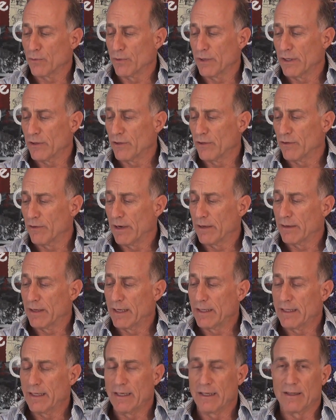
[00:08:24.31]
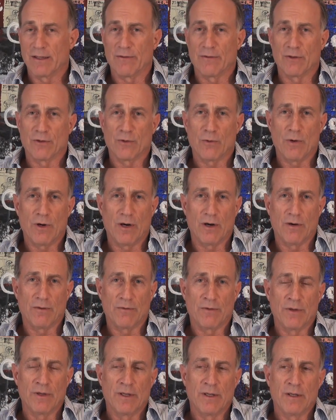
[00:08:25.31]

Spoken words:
were issued around 1911 or 12,